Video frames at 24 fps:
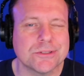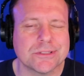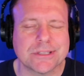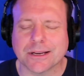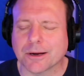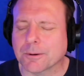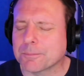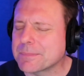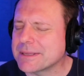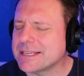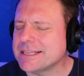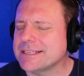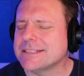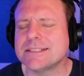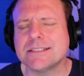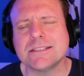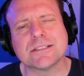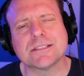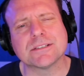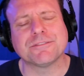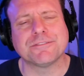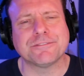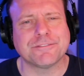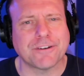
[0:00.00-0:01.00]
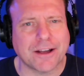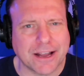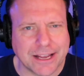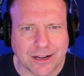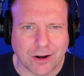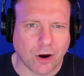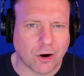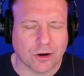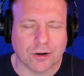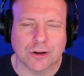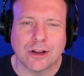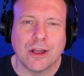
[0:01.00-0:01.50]
They are pieces of fine
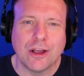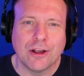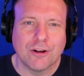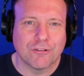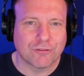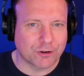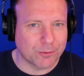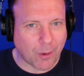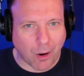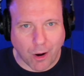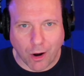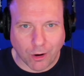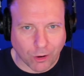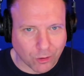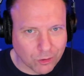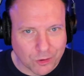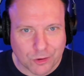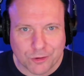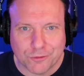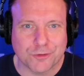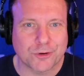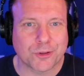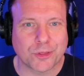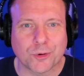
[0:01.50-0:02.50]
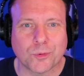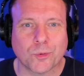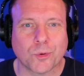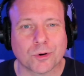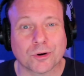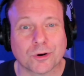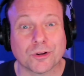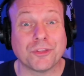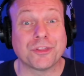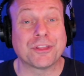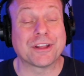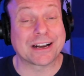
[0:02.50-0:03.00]
art from all over the
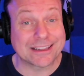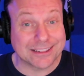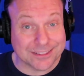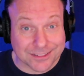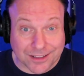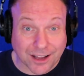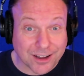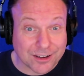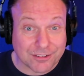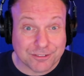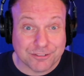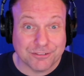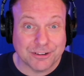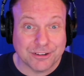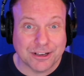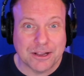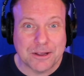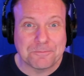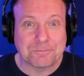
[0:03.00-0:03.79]
world that I love.